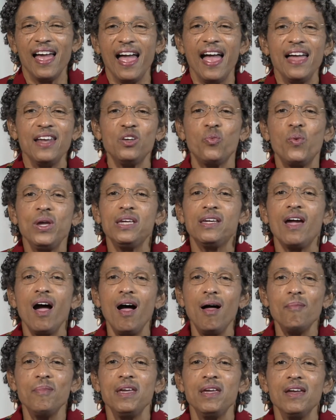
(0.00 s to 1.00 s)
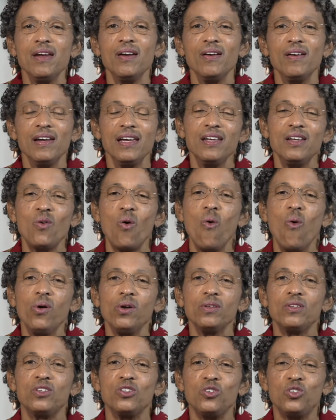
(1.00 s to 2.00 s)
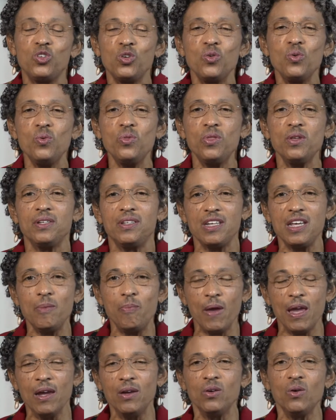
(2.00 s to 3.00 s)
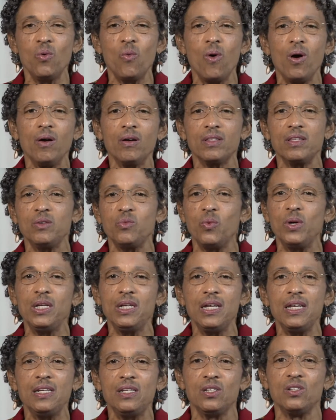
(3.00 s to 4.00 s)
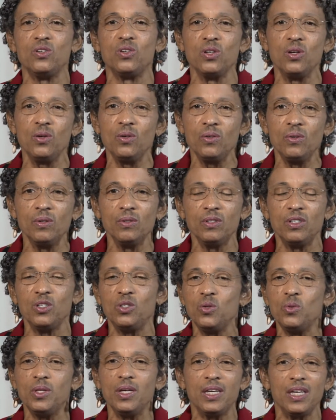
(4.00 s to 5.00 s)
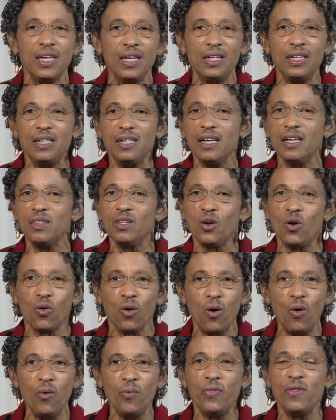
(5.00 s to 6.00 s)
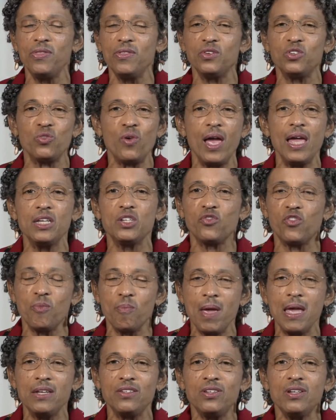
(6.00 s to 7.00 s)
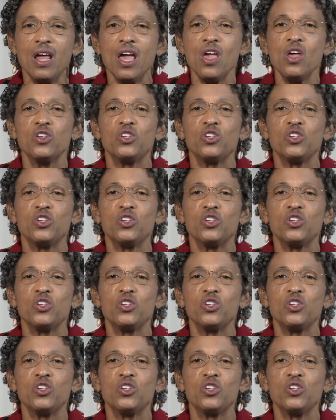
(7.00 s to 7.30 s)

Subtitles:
And we come here in order to do the deep inner work that we need to do the healing and the growth and the transformation,